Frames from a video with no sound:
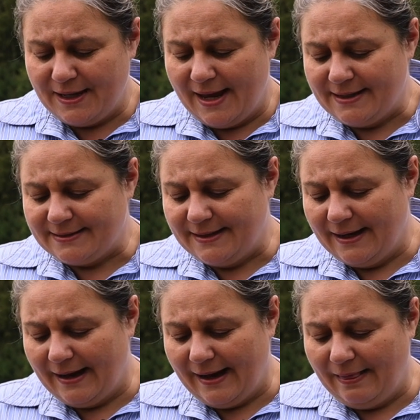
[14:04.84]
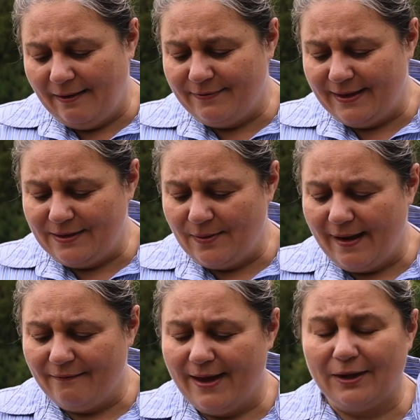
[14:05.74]
case. I love that you
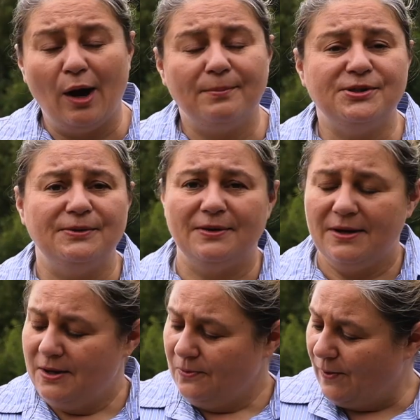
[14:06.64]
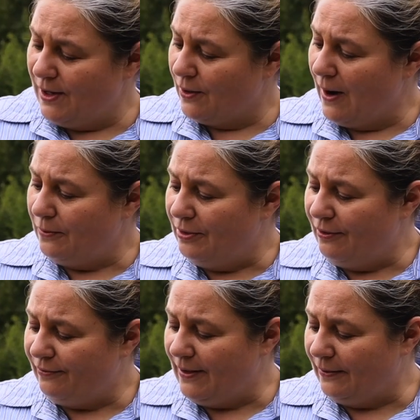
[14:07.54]
have that option when you're out in the
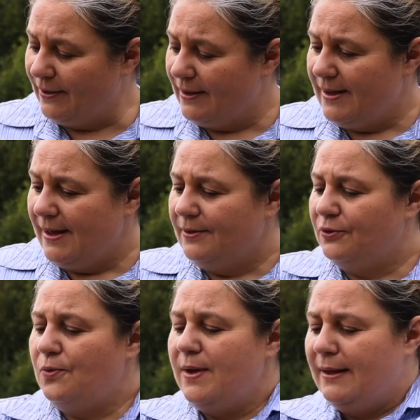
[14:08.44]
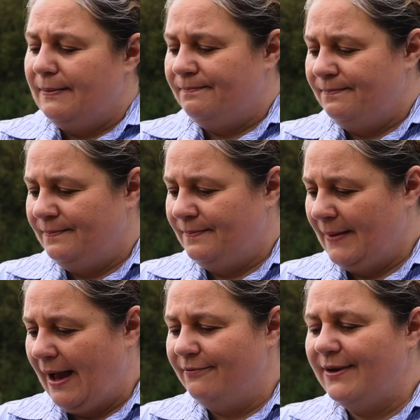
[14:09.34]
field.
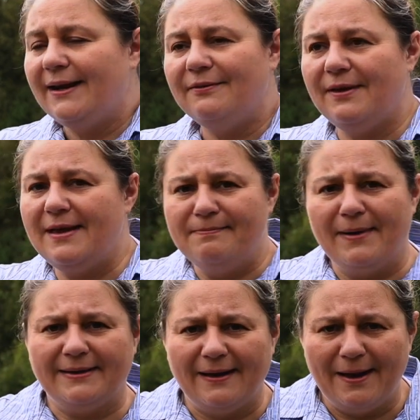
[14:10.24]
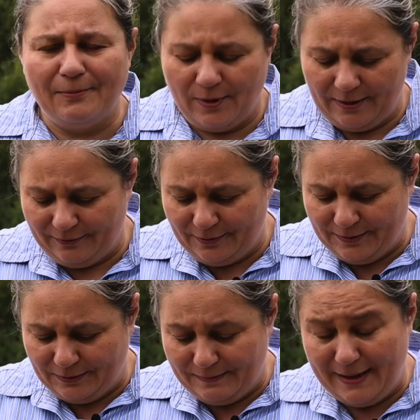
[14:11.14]
I've done in my time quite a few
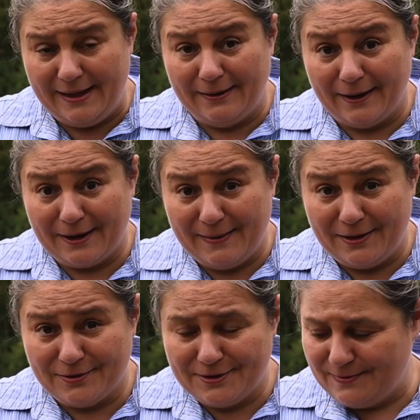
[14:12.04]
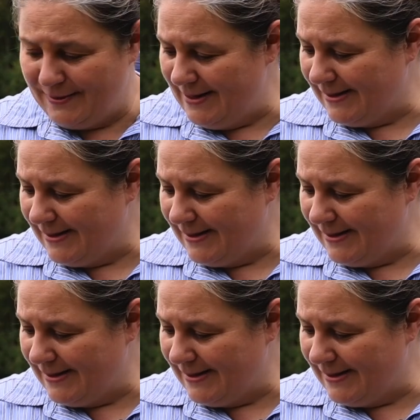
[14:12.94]
little mini documentaries with